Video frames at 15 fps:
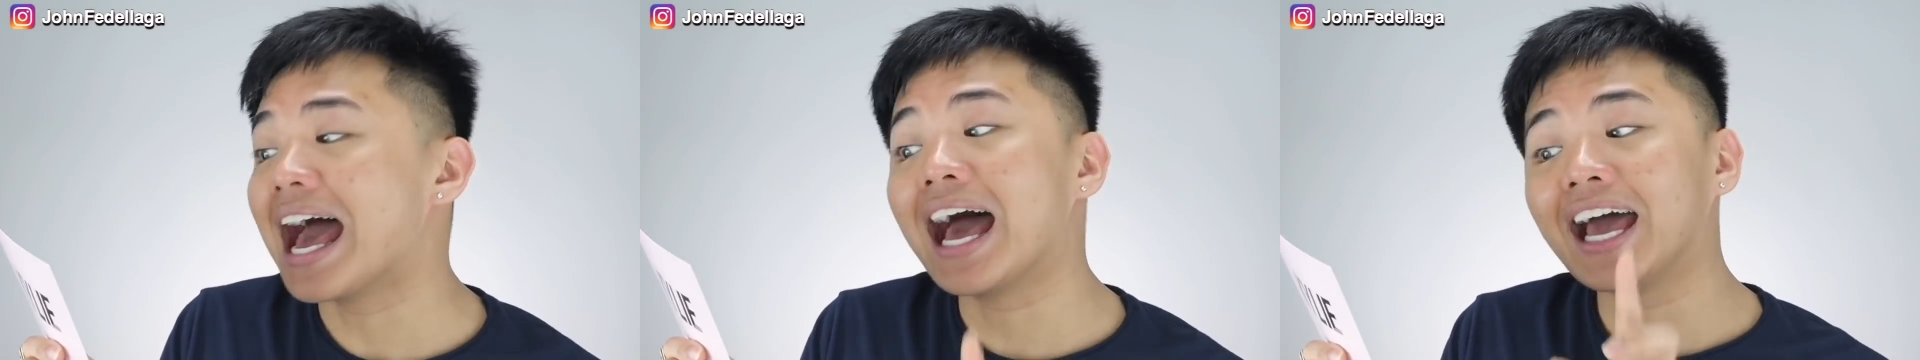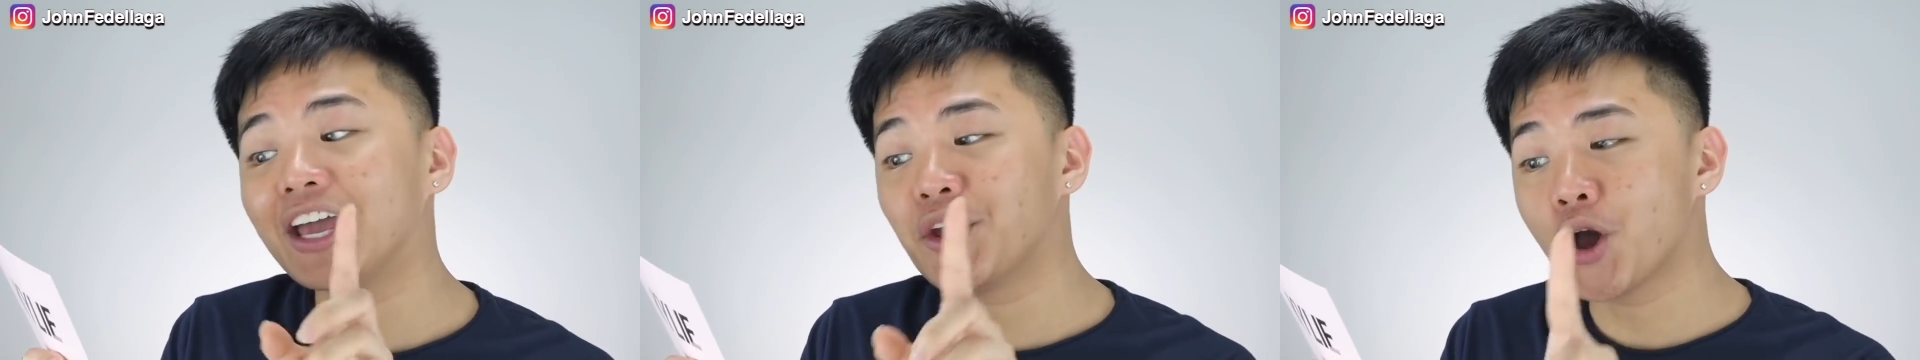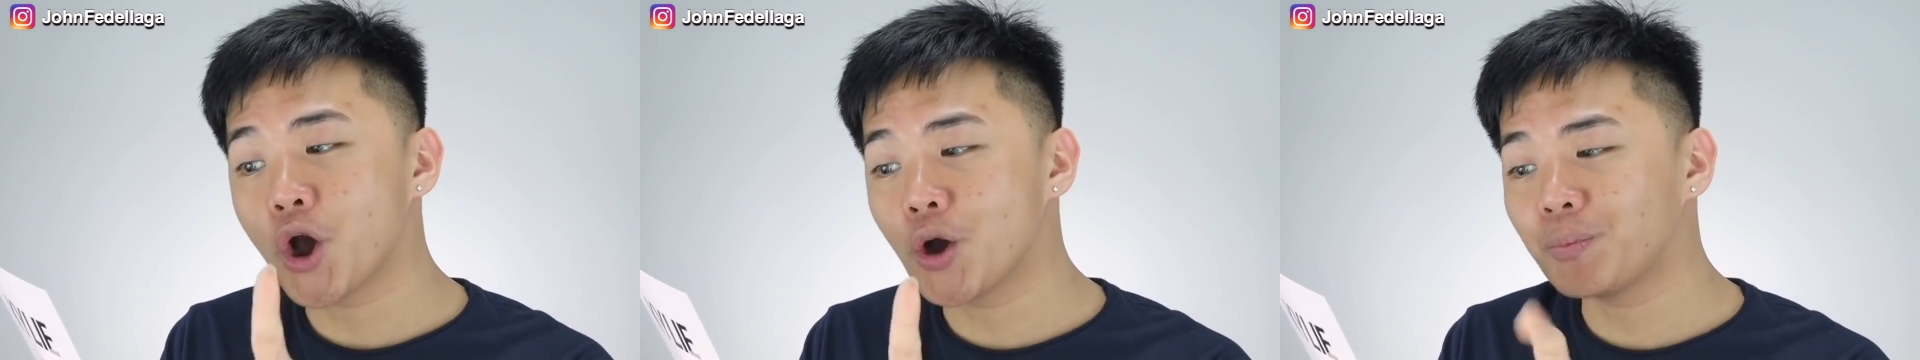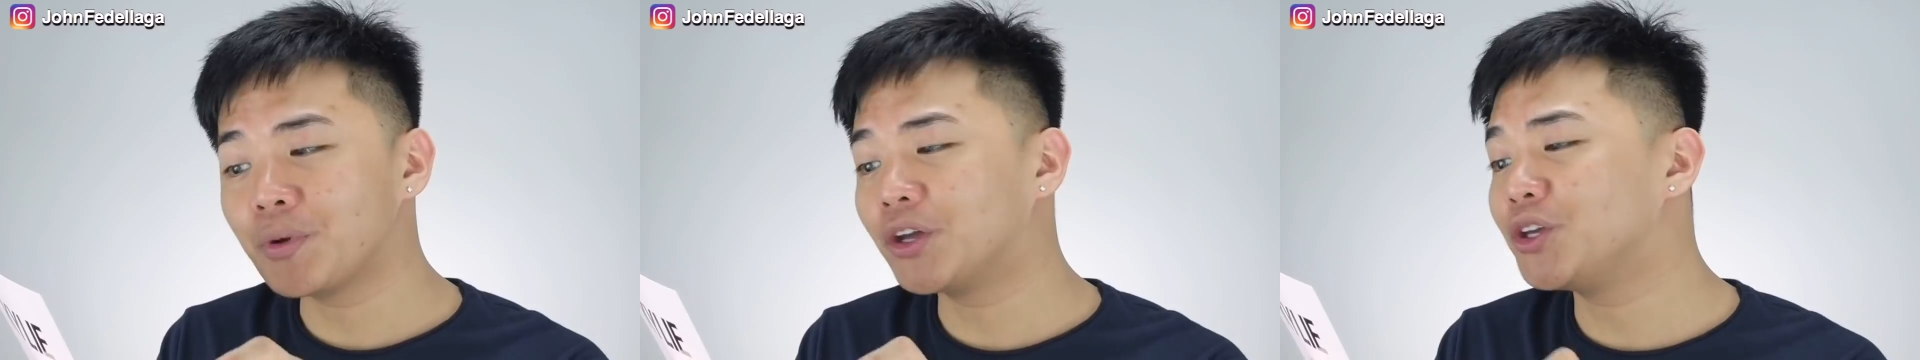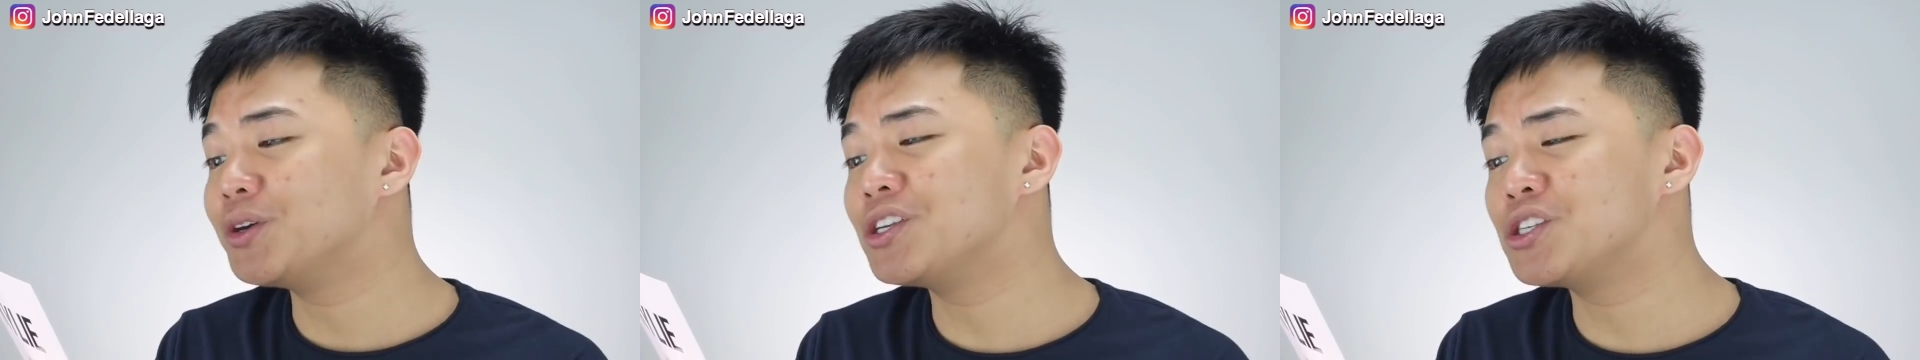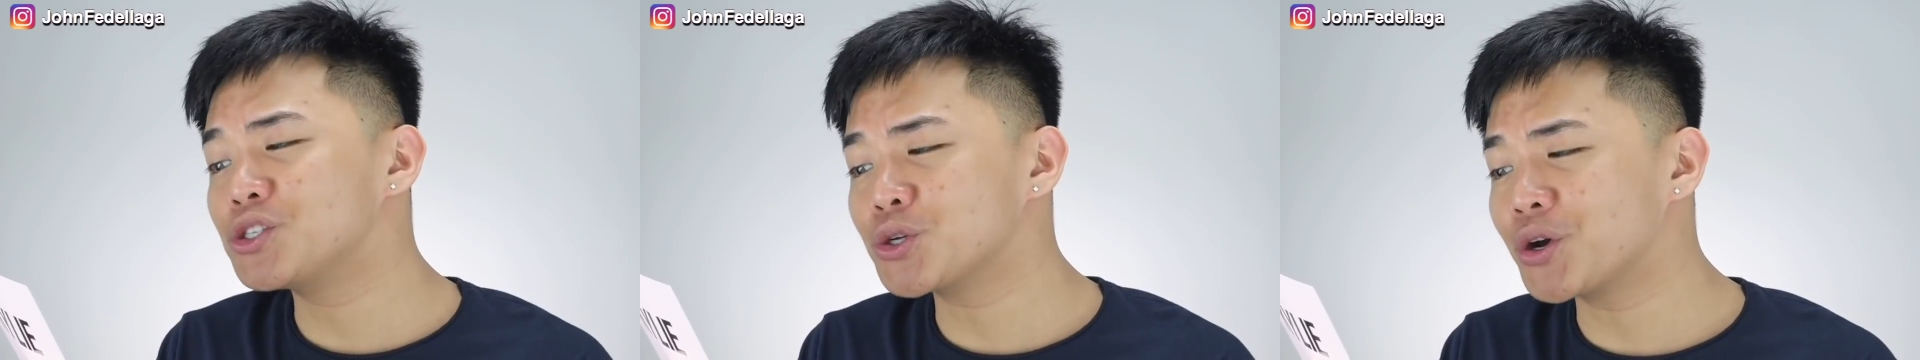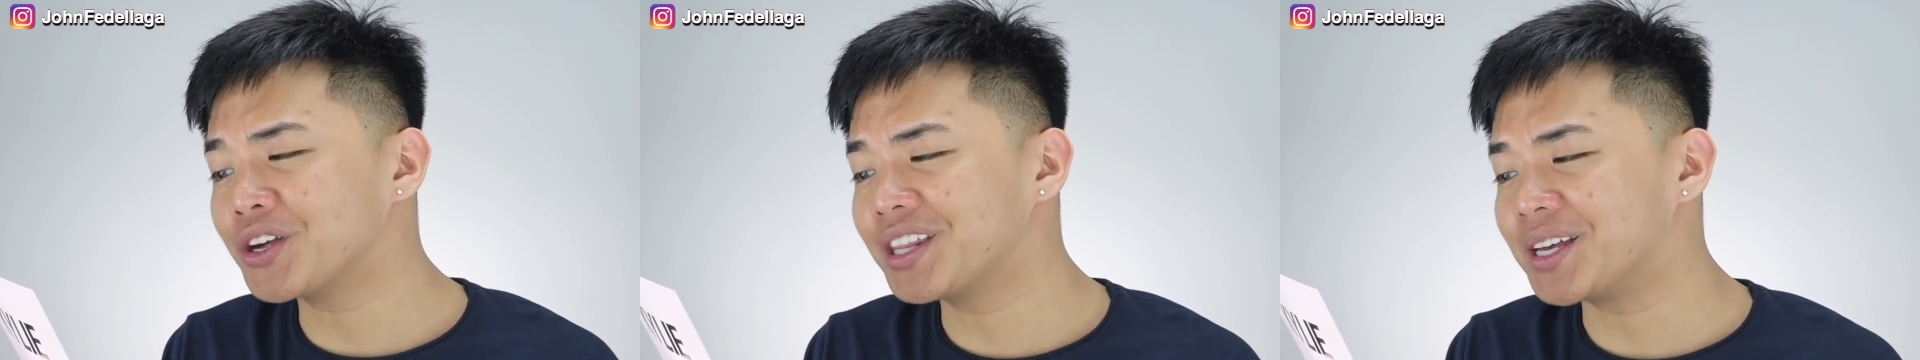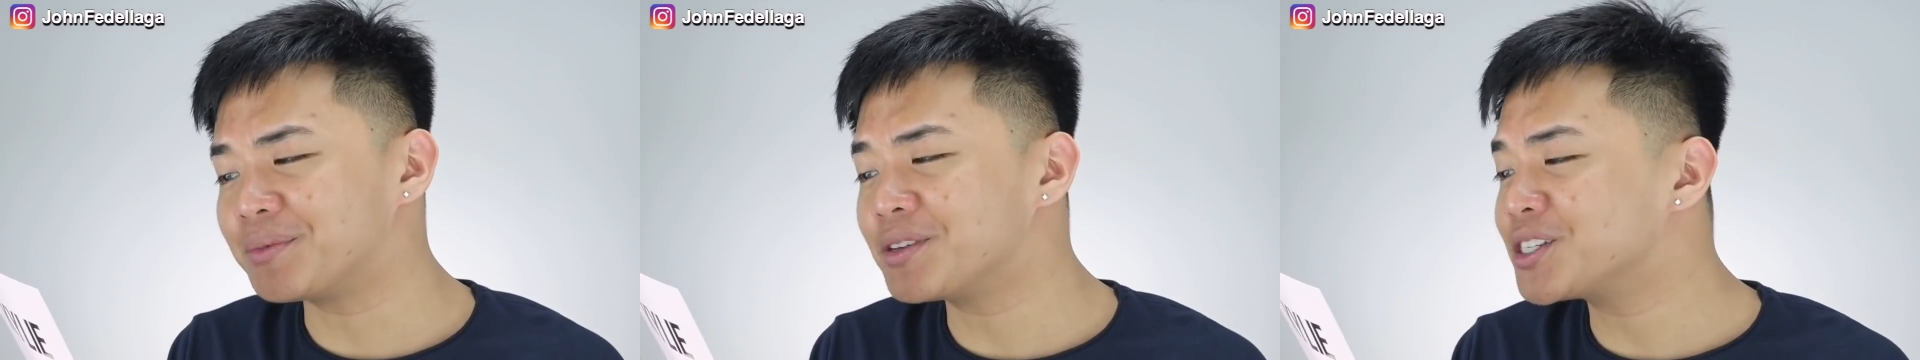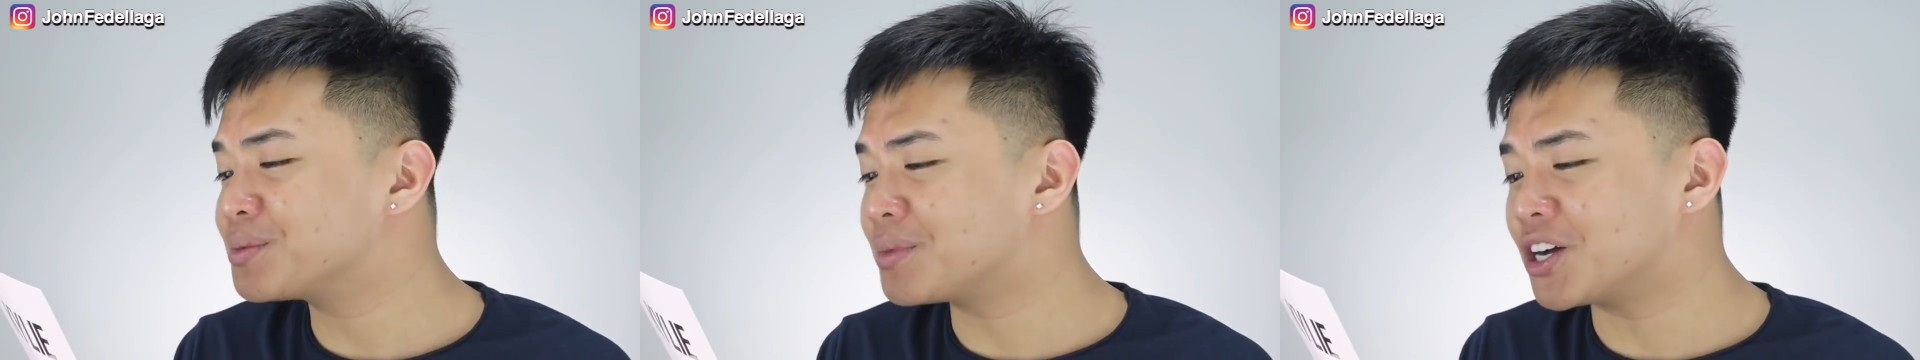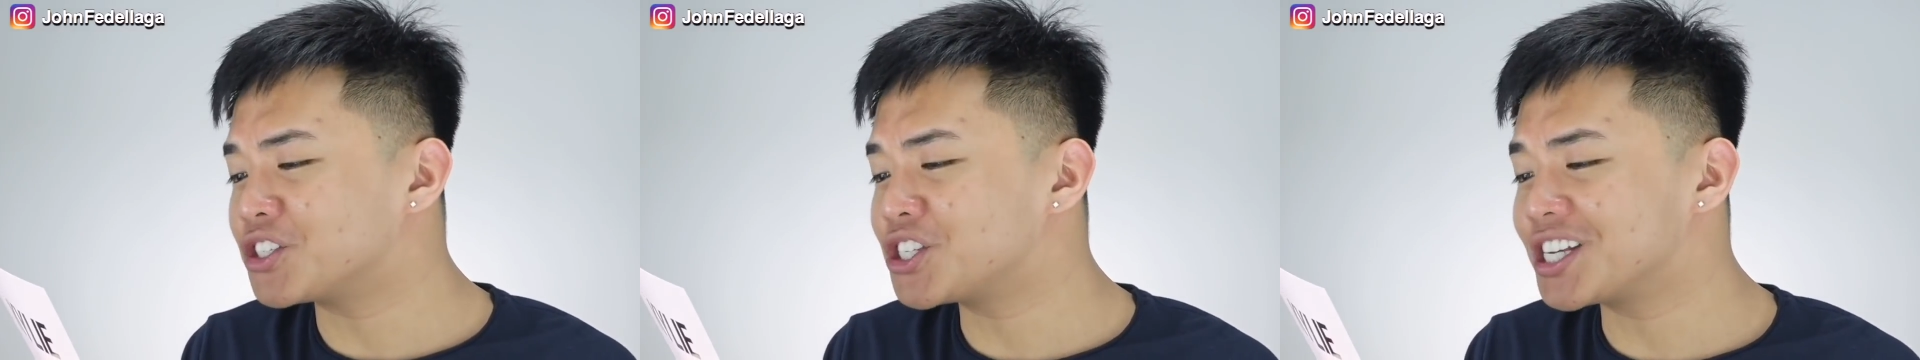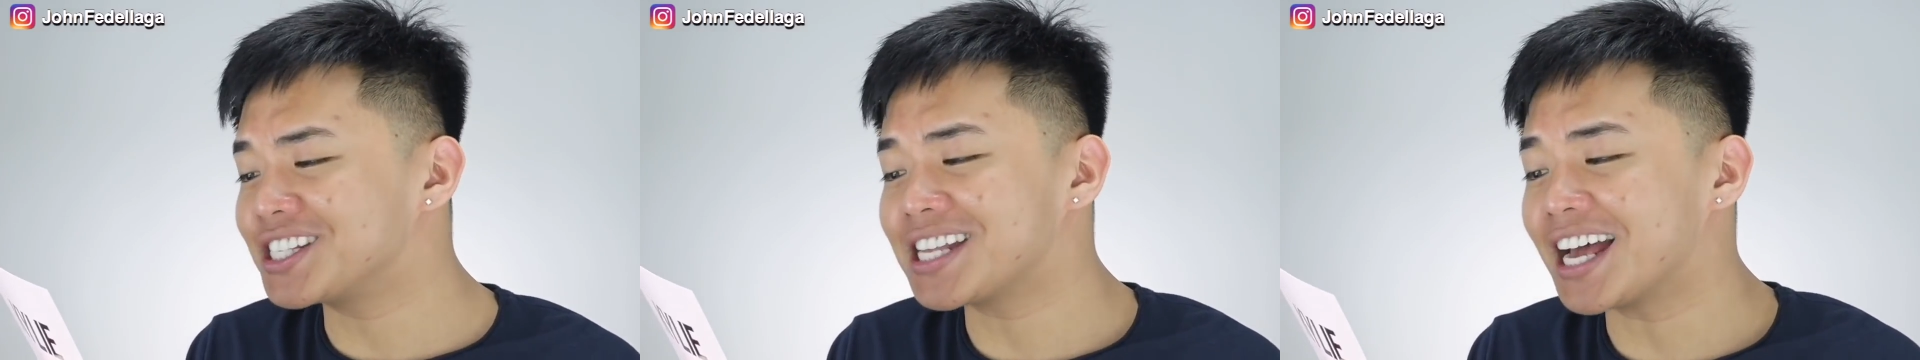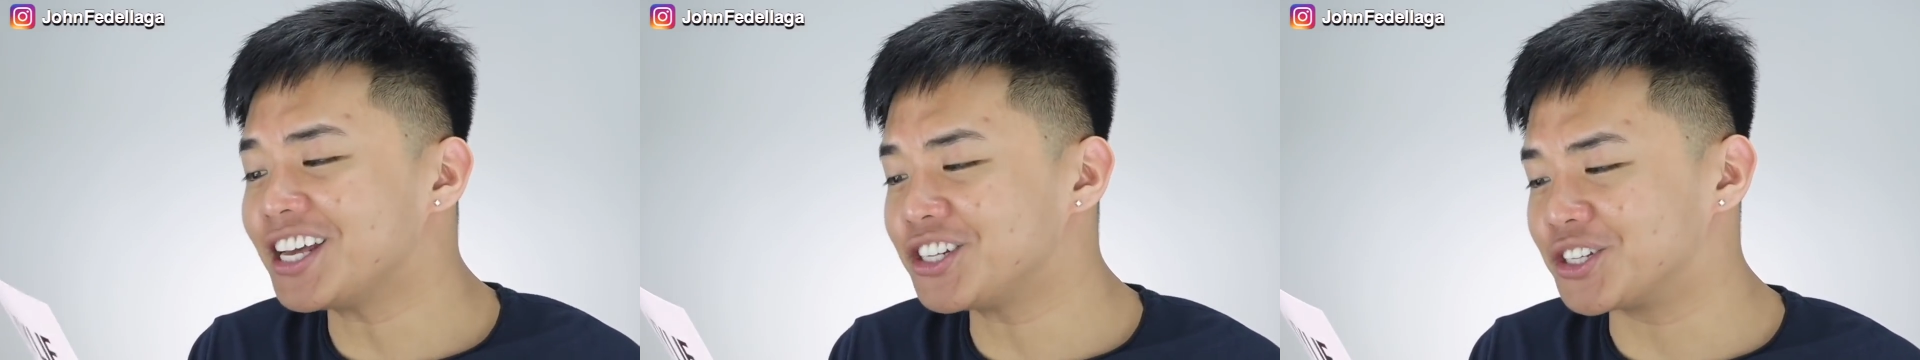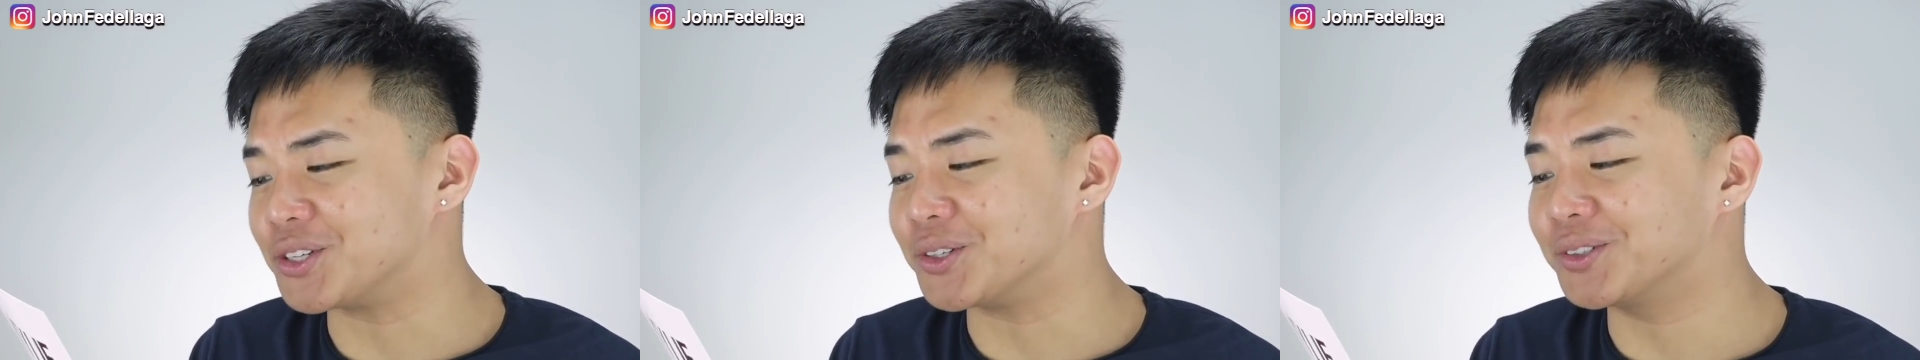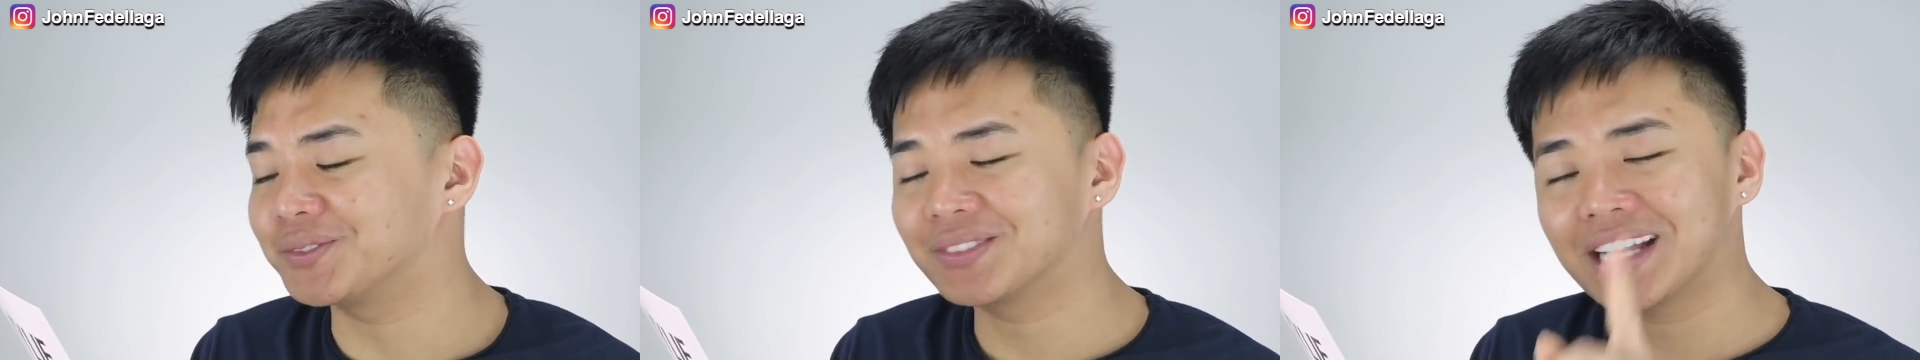I hope you enjoy them as much as I do.